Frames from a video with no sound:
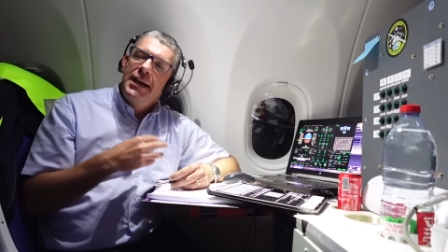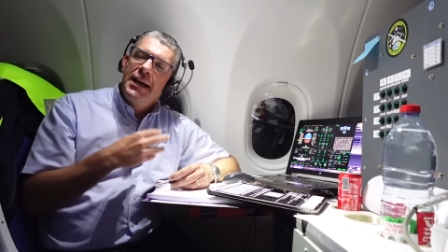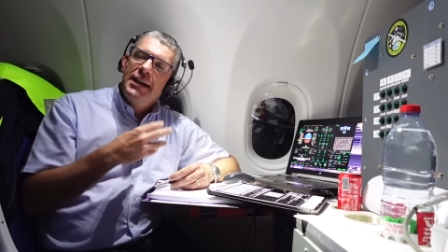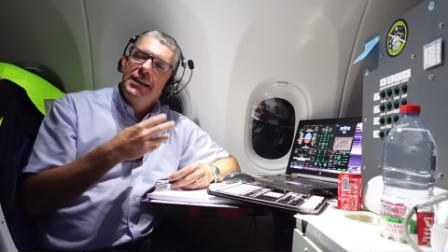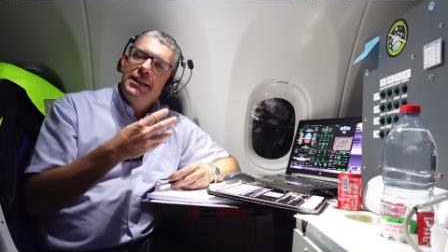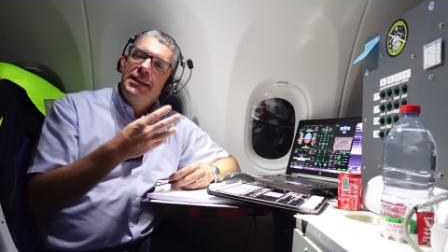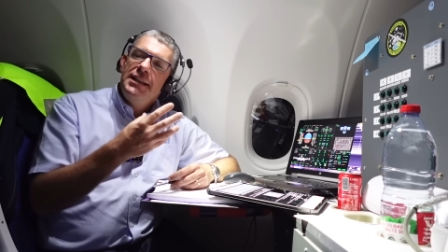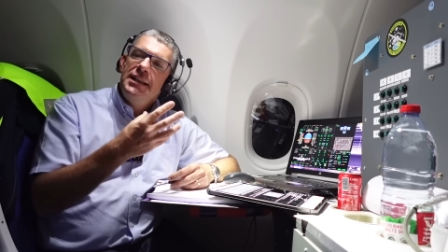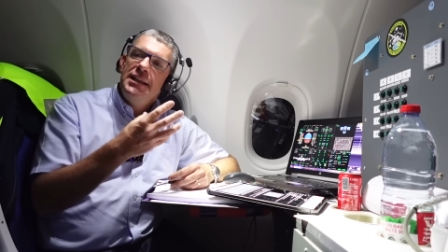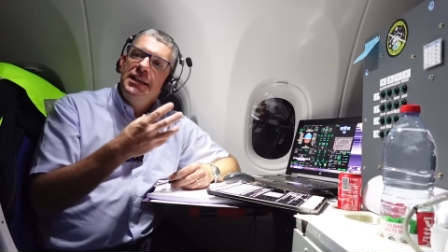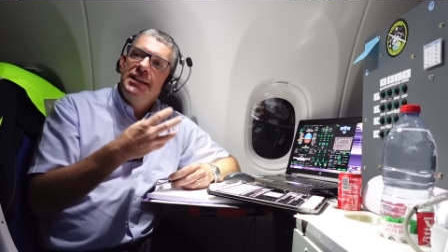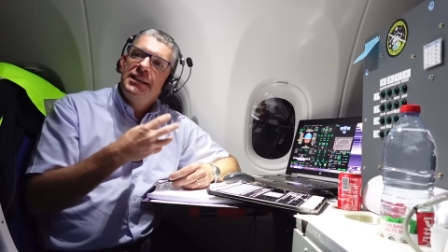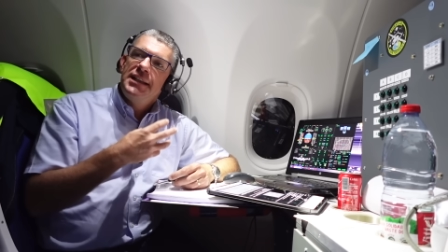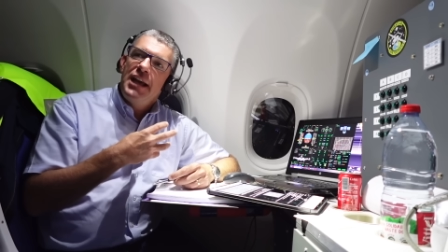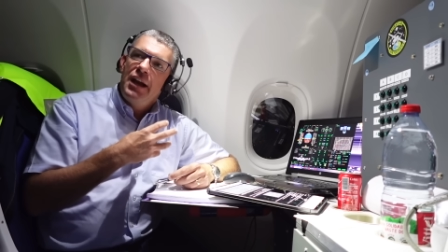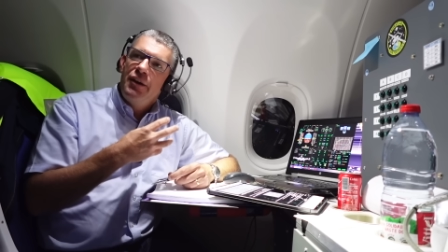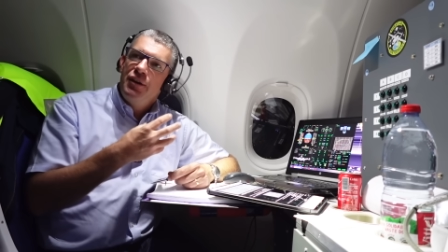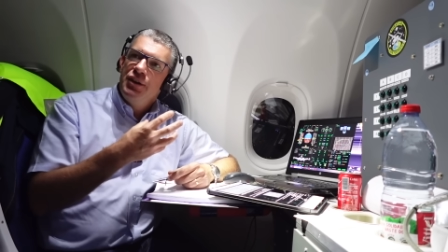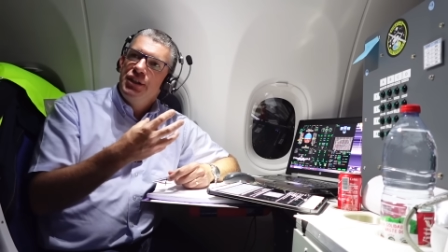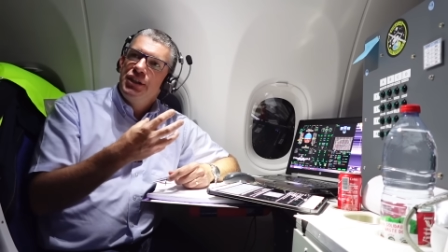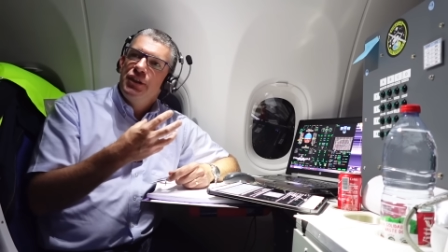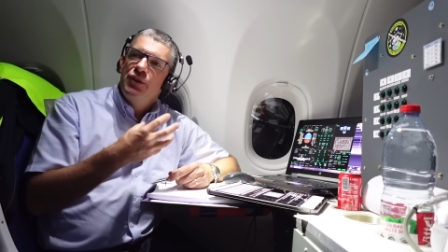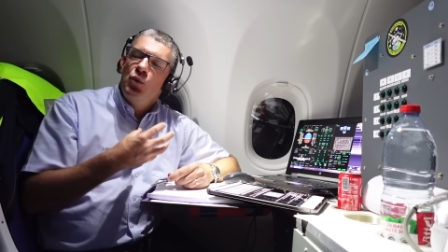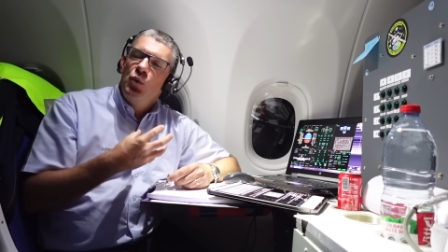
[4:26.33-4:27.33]
And in these
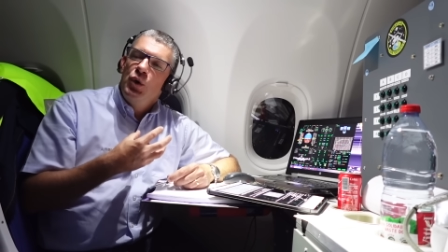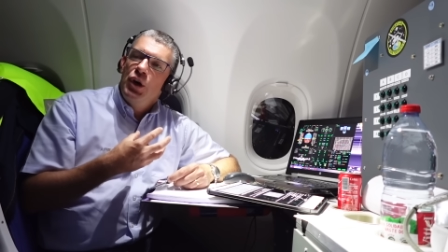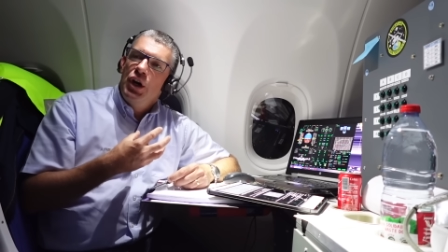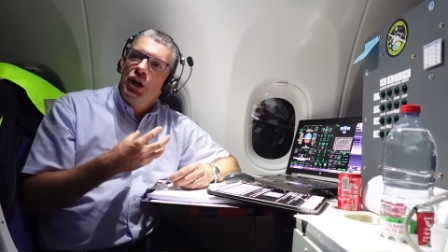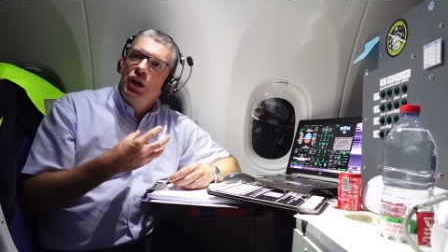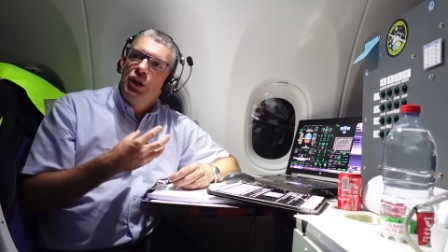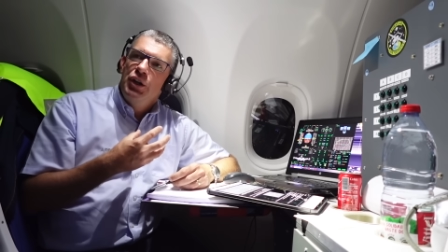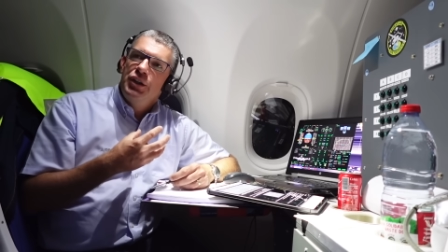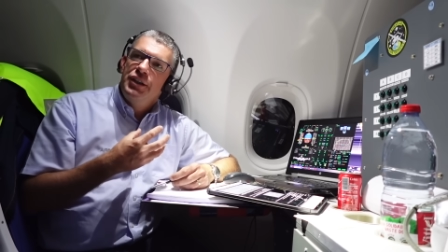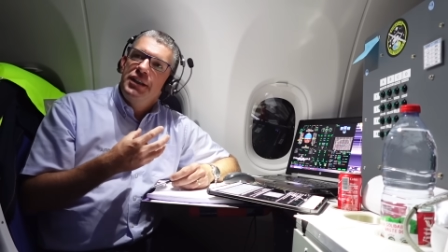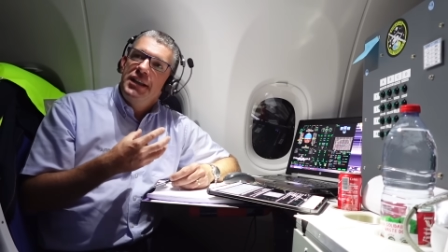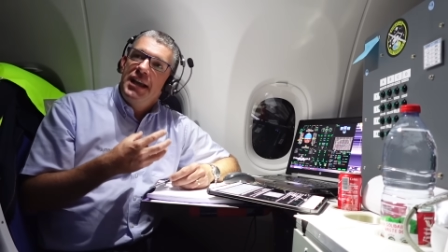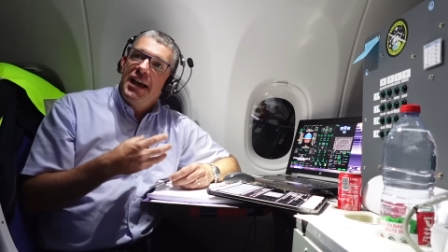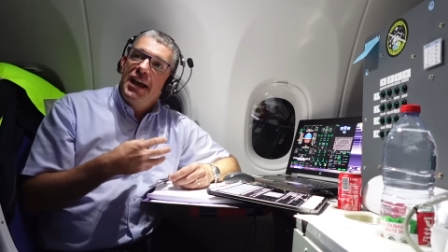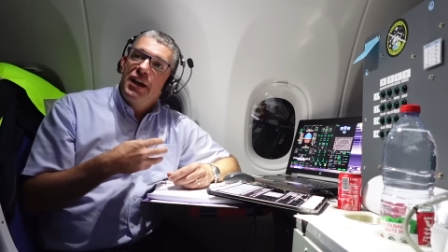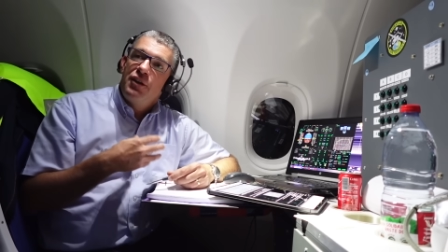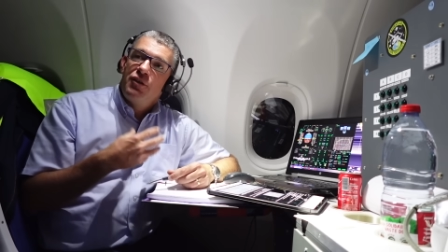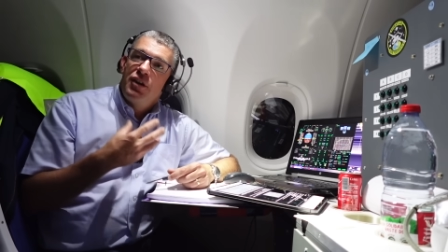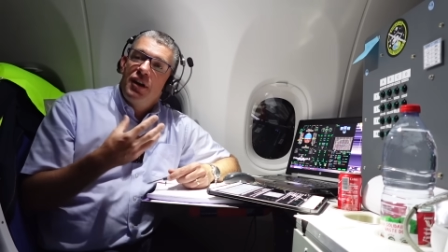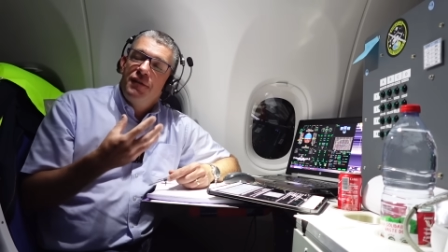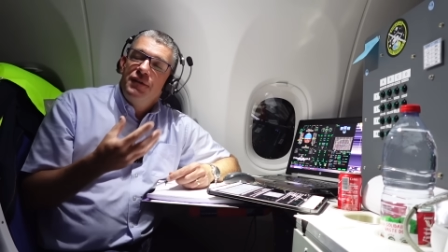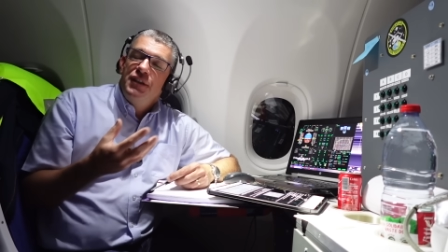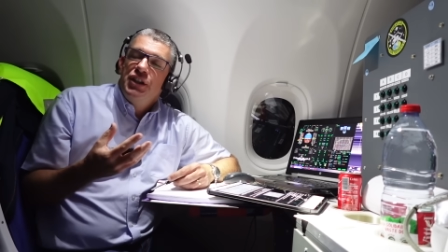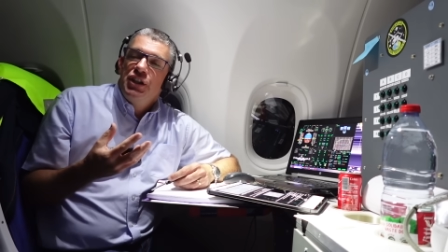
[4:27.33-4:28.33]
areas of the world, the
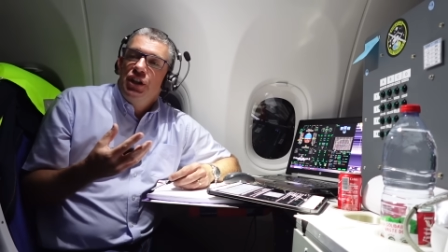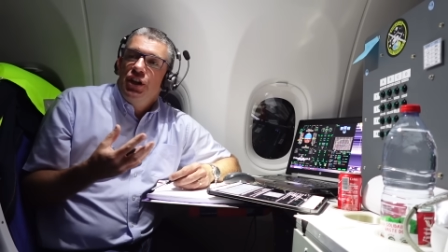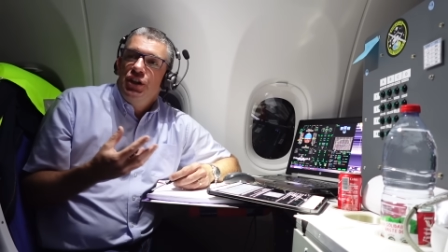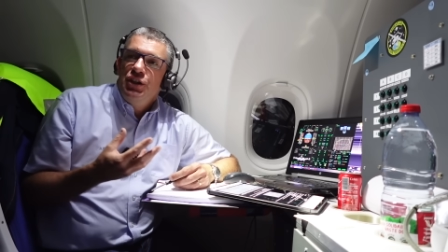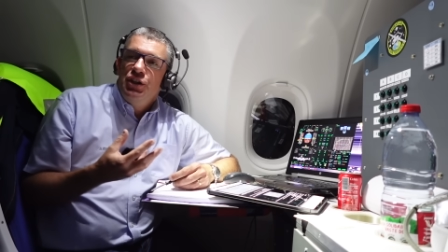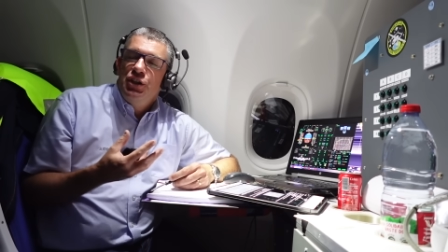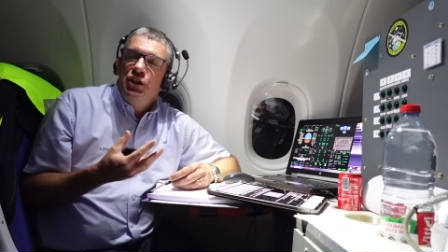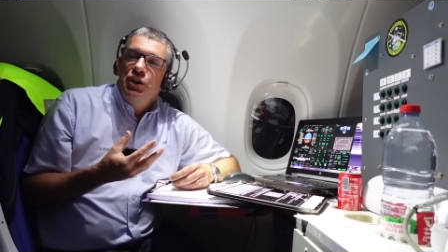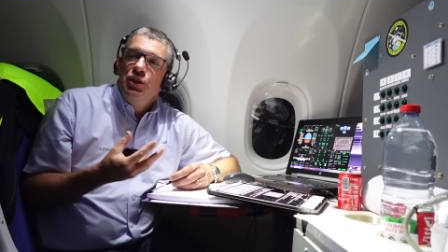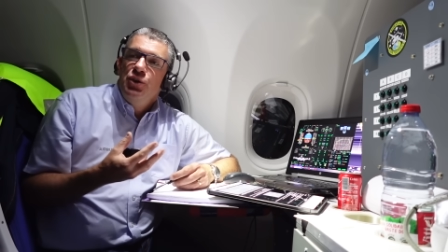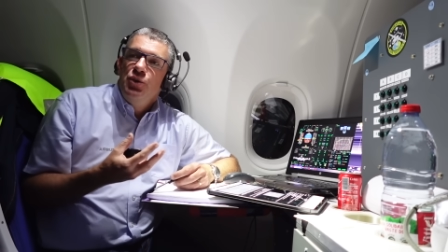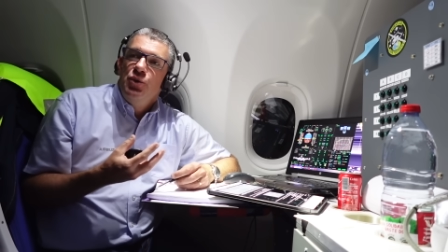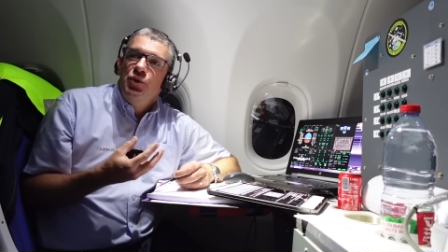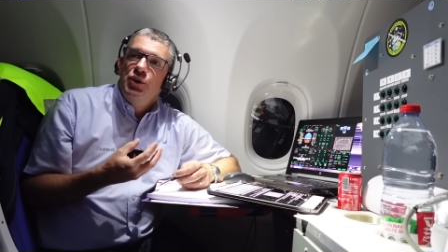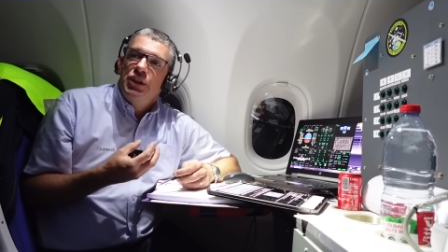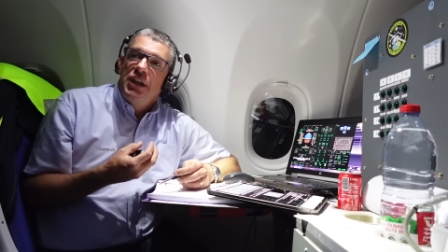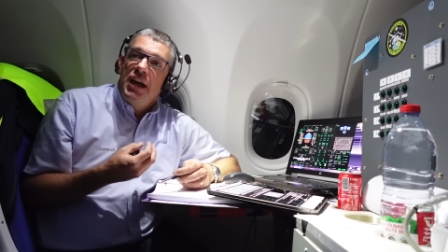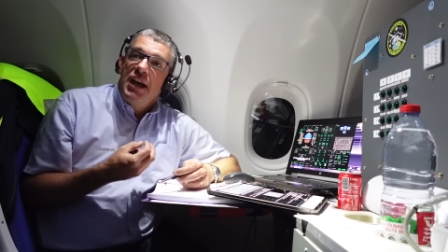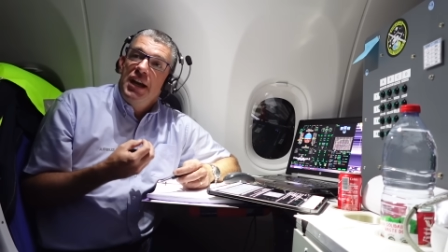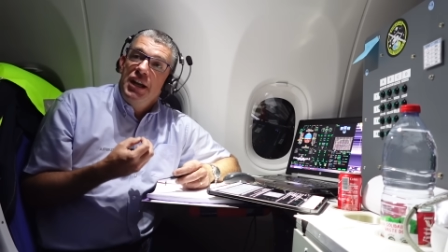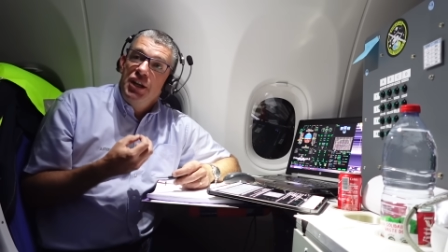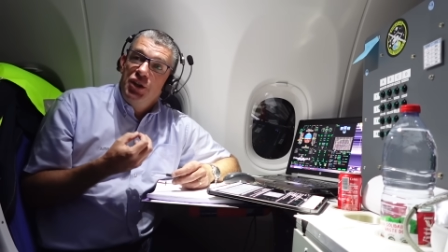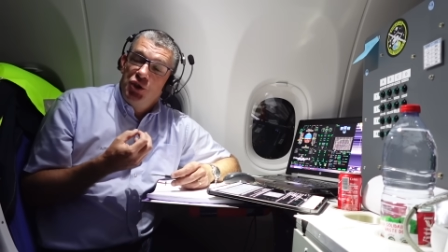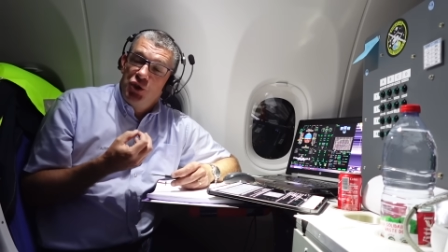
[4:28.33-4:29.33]
aircraft is going to use
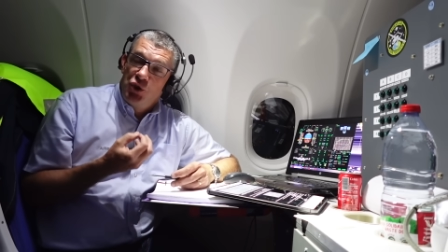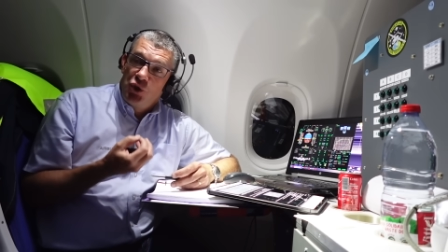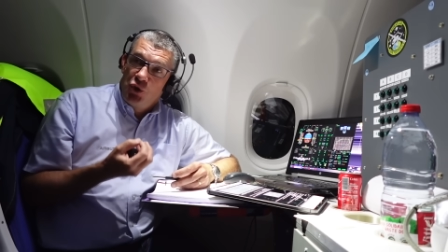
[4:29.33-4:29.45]
a